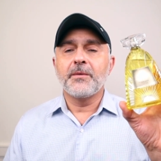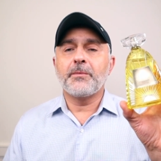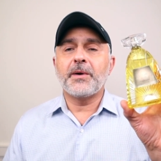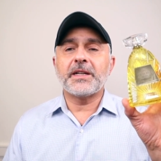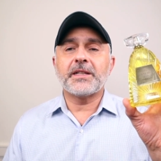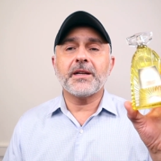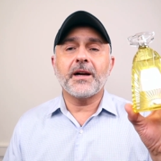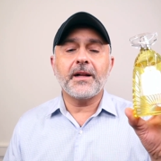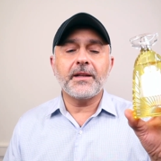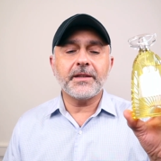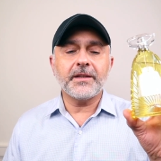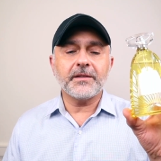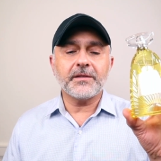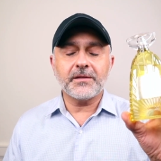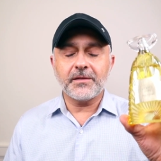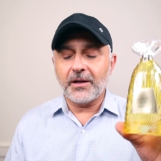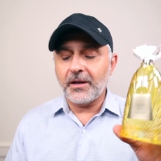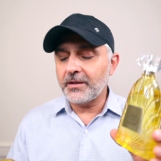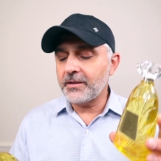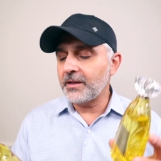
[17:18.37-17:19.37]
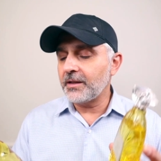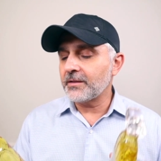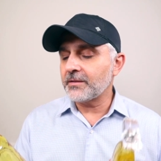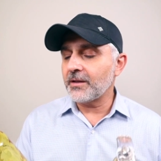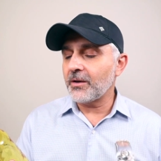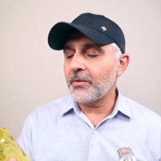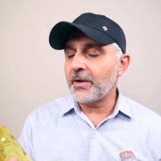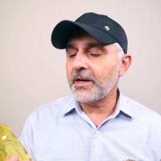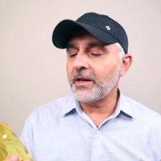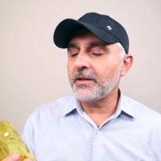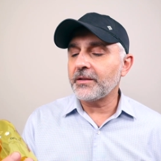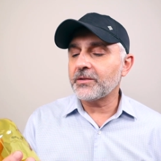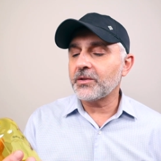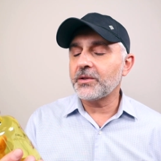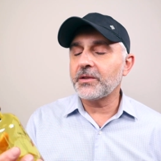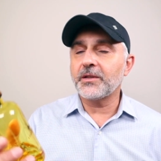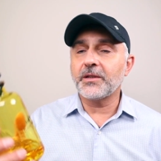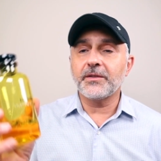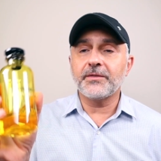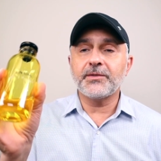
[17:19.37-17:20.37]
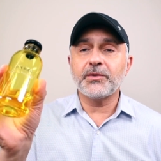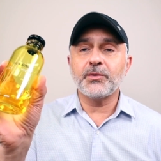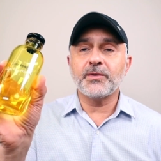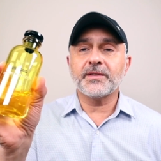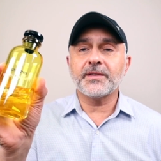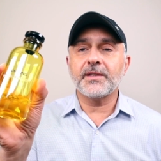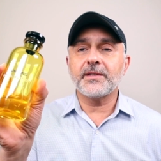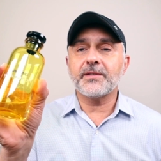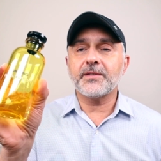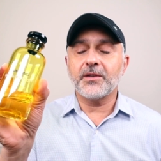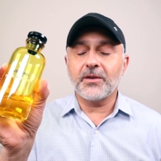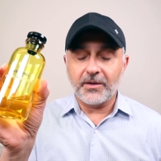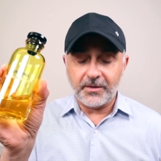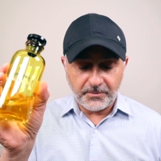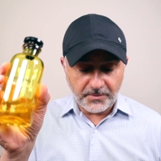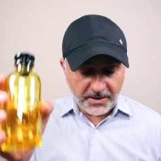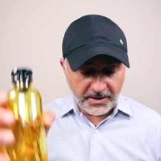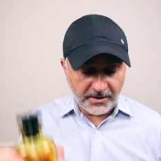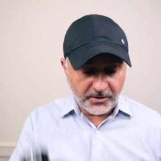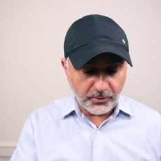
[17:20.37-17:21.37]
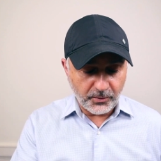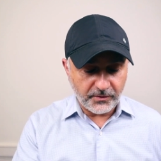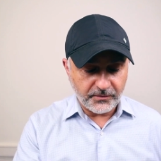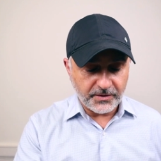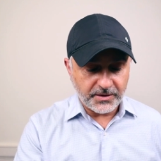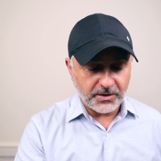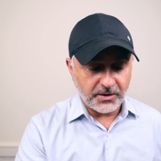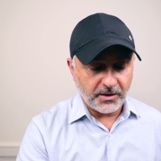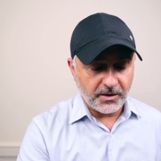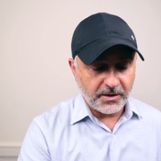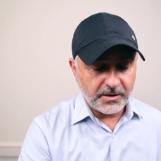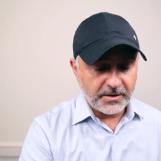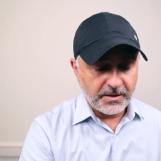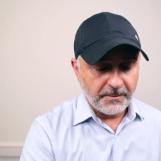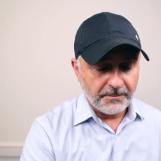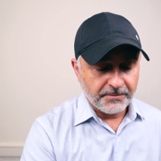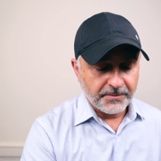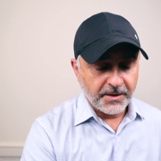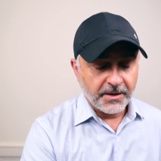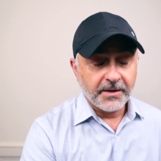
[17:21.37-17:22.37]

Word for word: by Thalia Sodi is a great alternative to Sun Song by Louis Vuitton.